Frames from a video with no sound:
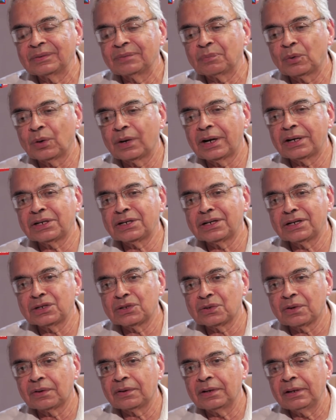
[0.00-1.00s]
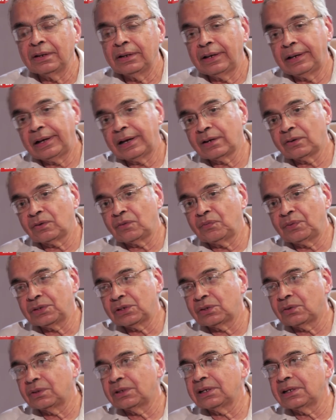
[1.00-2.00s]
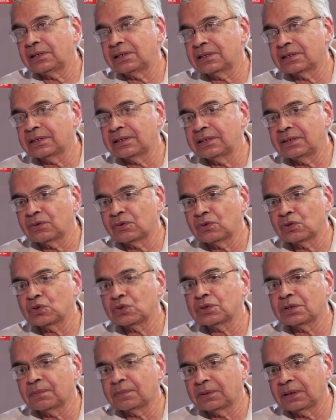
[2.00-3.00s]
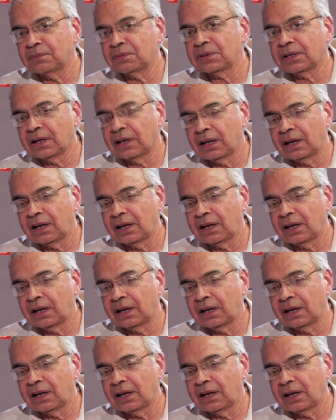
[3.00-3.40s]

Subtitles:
progression is on. Electrophysiological studies also sometimes can